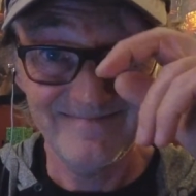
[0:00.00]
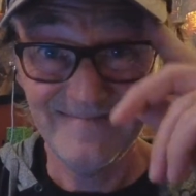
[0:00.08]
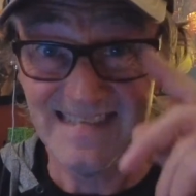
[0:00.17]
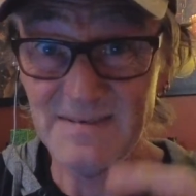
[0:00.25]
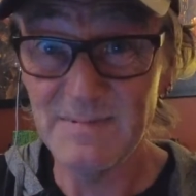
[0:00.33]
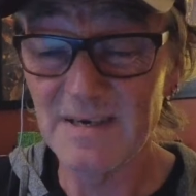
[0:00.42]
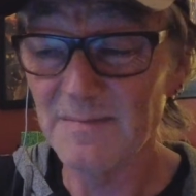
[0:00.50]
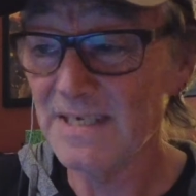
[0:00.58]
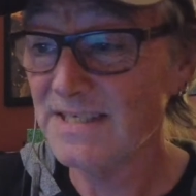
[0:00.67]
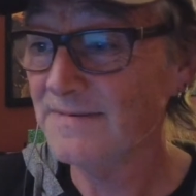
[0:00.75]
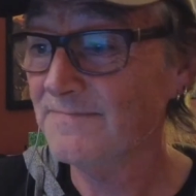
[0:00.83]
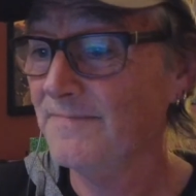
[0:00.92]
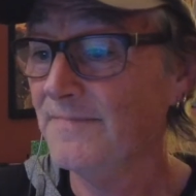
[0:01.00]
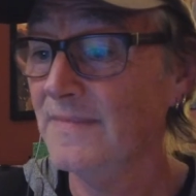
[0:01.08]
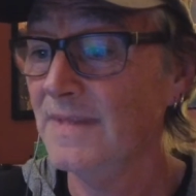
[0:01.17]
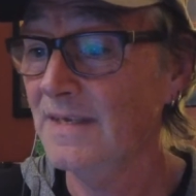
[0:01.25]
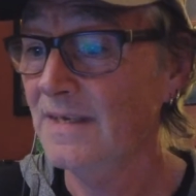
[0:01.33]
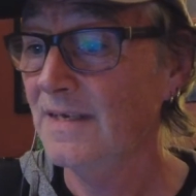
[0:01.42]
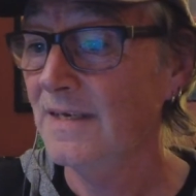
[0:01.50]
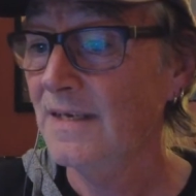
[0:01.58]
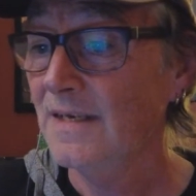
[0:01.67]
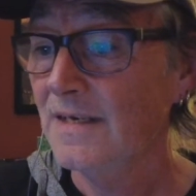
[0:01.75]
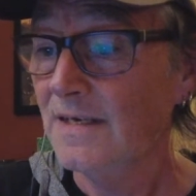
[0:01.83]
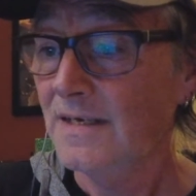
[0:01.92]
He's been amazing.
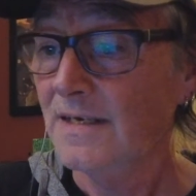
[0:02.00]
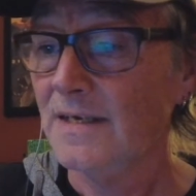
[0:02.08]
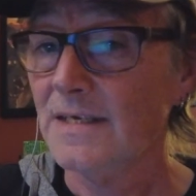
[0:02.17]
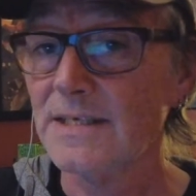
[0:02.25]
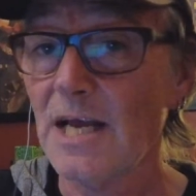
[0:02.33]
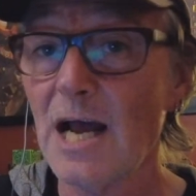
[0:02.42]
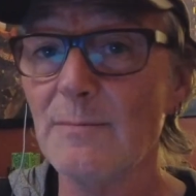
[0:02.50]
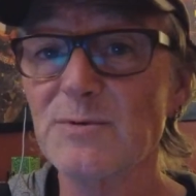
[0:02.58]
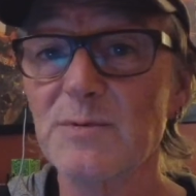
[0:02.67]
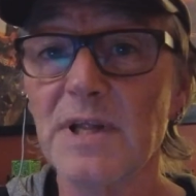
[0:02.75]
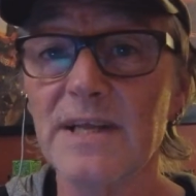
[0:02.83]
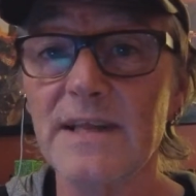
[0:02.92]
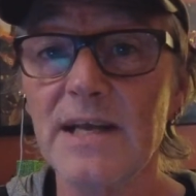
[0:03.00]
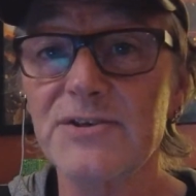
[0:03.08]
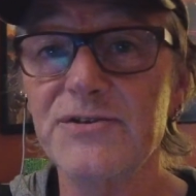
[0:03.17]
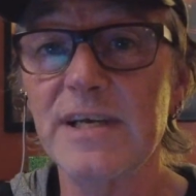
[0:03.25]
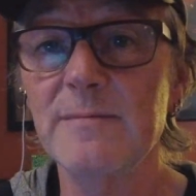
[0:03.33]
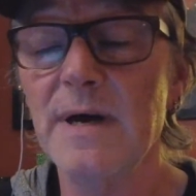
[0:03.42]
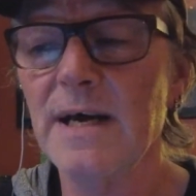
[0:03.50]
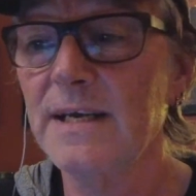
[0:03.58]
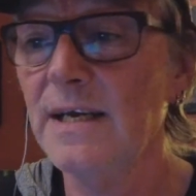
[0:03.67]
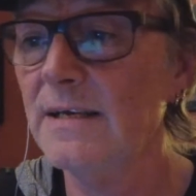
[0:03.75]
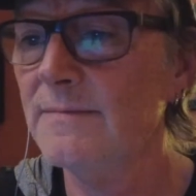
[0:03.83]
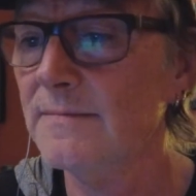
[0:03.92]
Guess the Habs would like that trade back,
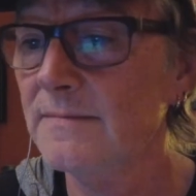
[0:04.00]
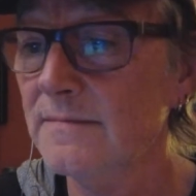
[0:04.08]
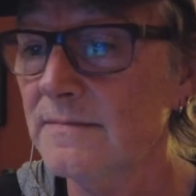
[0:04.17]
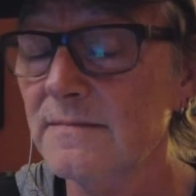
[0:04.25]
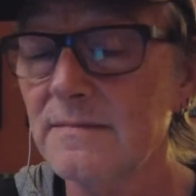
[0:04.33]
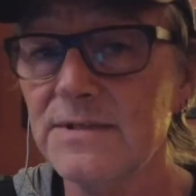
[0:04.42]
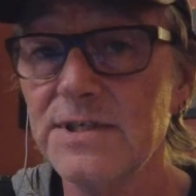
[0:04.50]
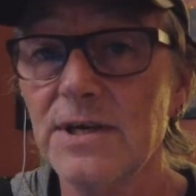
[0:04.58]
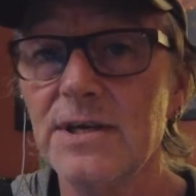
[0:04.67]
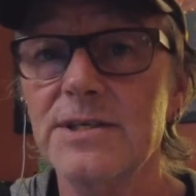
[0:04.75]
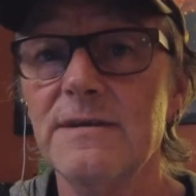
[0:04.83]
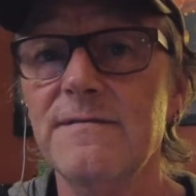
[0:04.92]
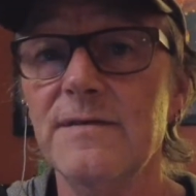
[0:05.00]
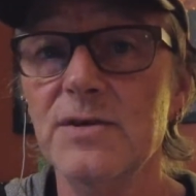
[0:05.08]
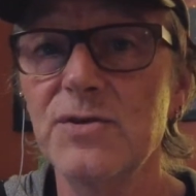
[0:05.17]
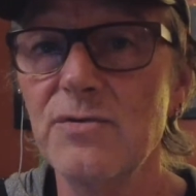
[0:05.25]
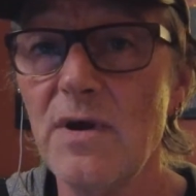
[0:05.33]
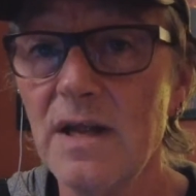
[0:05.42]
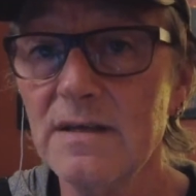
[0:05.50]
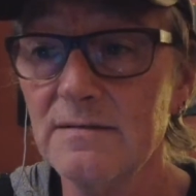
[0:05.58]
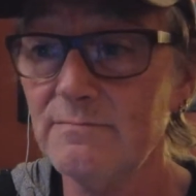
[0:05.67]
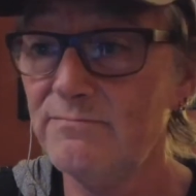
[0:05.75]
eh? Sergachev for Drouin.